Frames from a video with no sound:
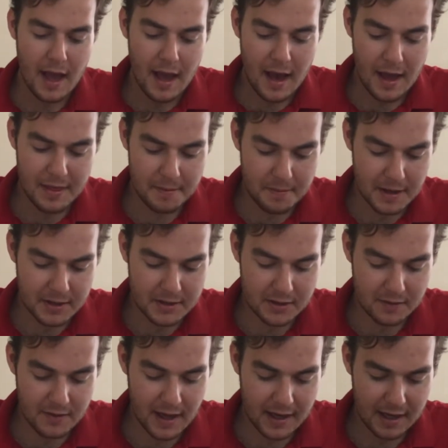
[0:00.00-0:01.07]
And the picture of
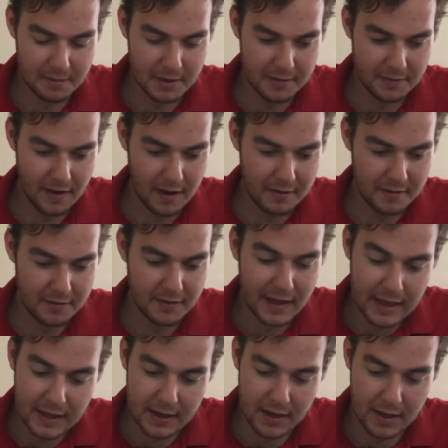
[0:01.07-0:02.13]
that can be found
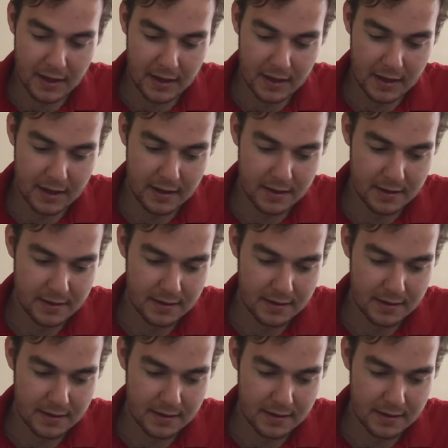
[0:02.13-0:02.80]
Figure.